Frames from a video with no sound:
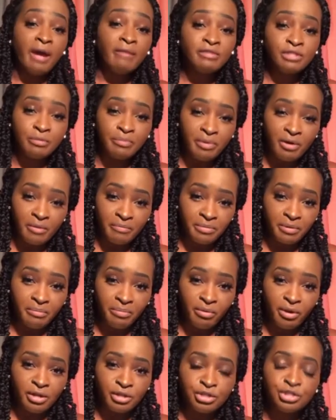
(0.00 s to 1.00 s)
to pump the
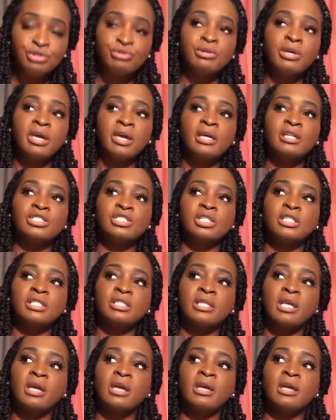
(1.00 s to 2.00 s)
brakes. You can't just
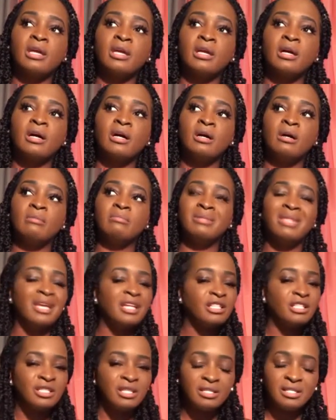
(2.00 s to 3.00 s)
say
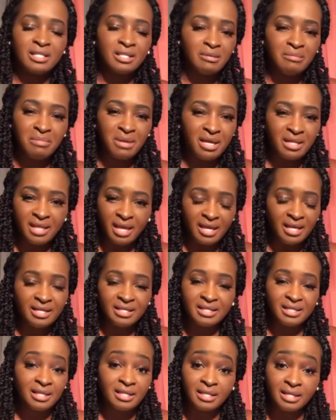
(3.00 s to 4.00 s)
that doesn't mean that
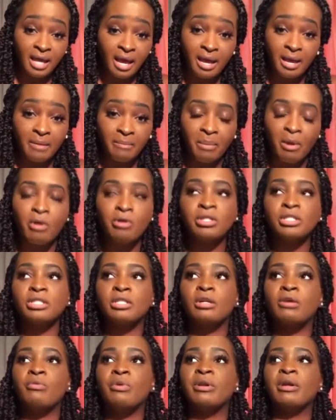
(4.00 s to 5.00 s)
he's the same
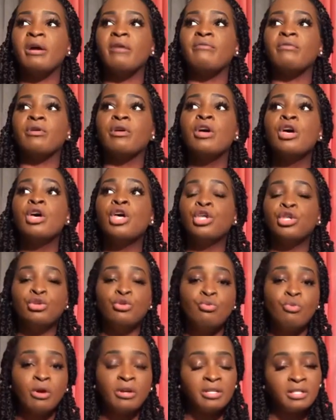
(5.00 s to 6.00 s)
person or whatever.
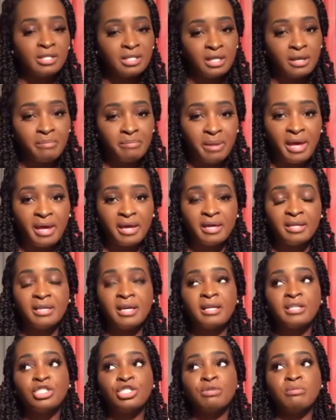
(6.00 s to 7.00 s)
You want to sit back, and
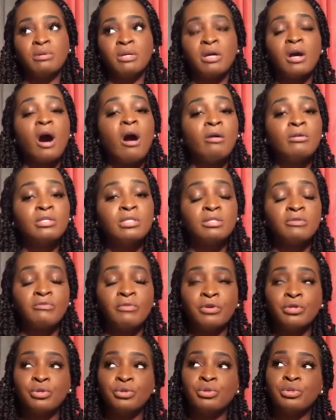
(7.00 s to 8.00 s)
that should be cautious
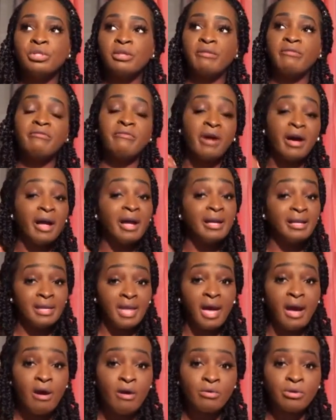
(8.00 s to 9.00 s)
for you to find
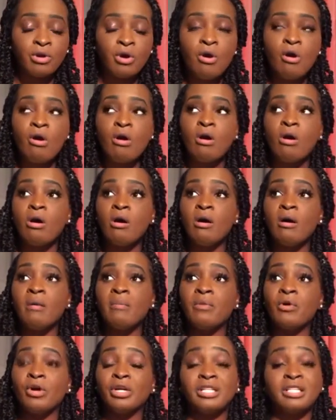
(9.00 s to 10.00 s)
out
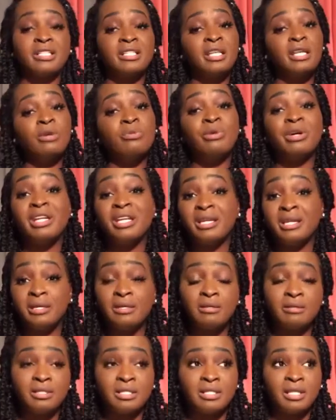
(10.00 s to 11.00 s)
or see what it
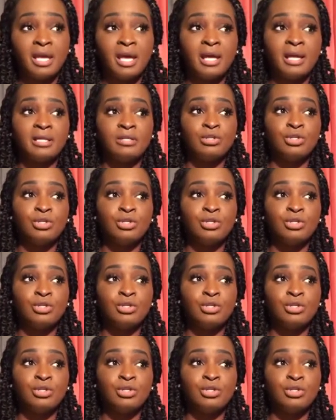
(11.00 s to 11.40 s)
is that,